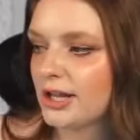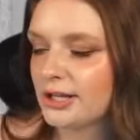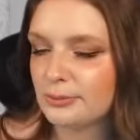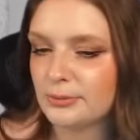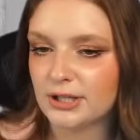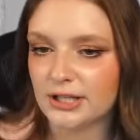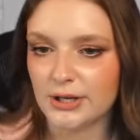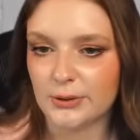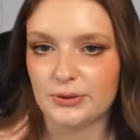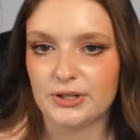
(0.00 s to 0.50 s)

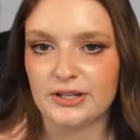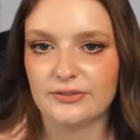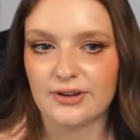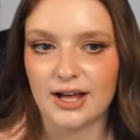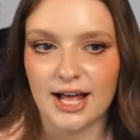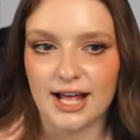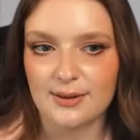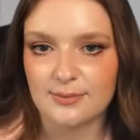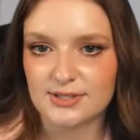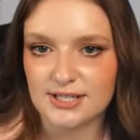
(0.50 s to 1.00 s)
Maloney
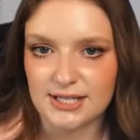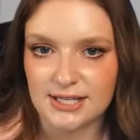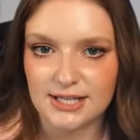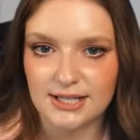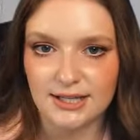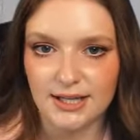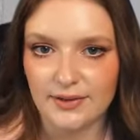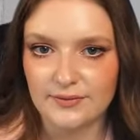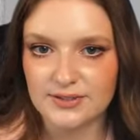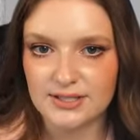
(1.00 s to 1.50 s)
vibes. Like he
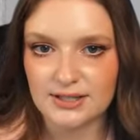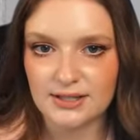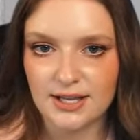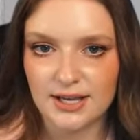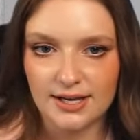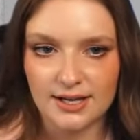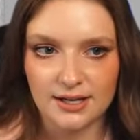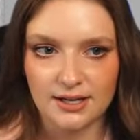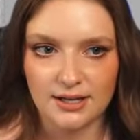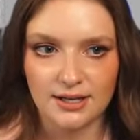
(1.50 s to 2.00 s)
lives in
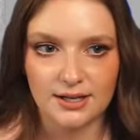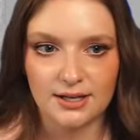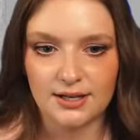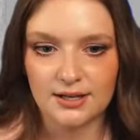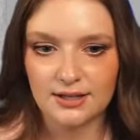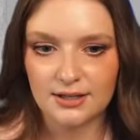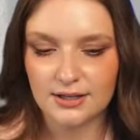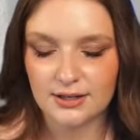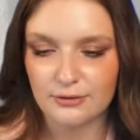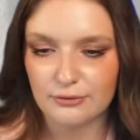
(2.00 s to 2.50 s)
like a
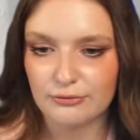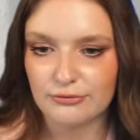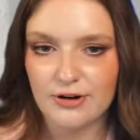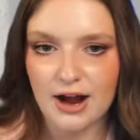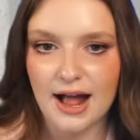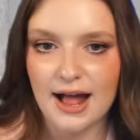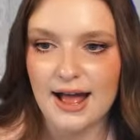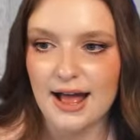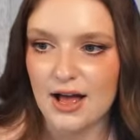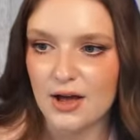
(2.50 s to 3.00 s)

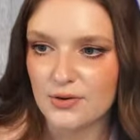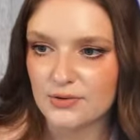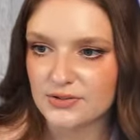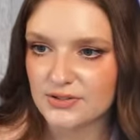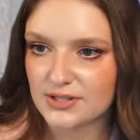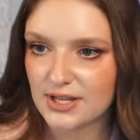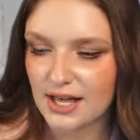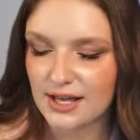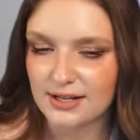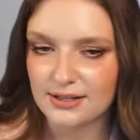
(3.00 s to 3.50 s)
frat house
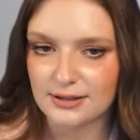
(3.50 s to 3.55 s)
kind of